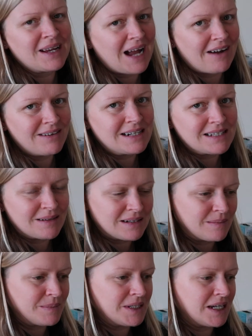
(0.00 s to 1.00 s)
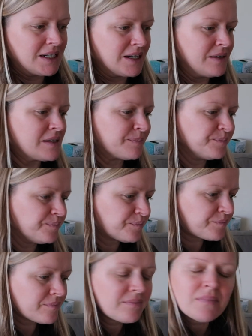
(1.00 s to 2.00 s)
carrots and some potatoes
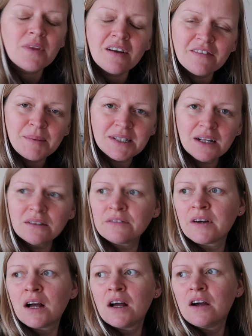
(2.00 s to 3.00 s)
for myself.